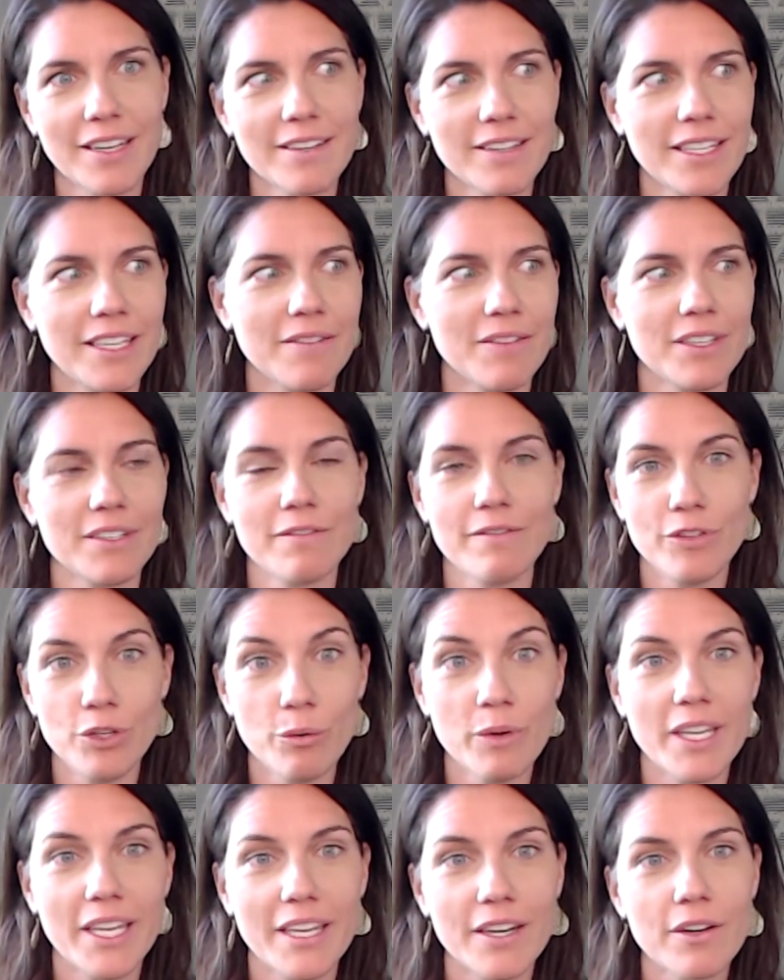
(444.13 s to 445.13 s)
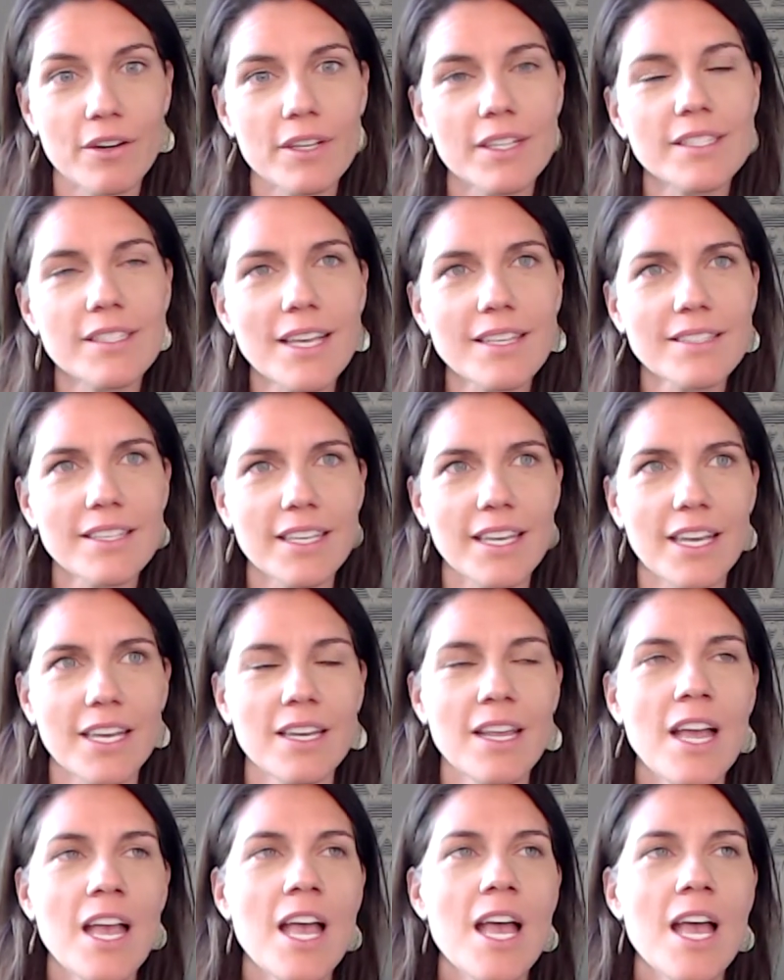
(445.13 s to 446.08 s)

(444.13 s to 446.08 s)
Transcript: even viewing it or accessing it,